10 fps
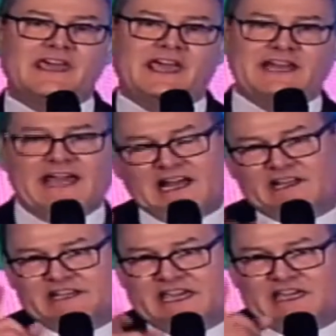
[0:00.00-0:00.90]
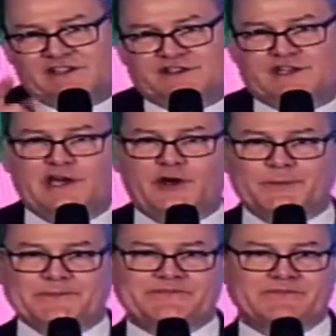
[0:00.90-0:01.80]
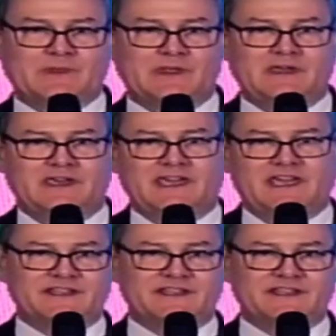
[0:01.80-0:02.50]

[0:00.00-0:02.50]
And Alan Kay should know. In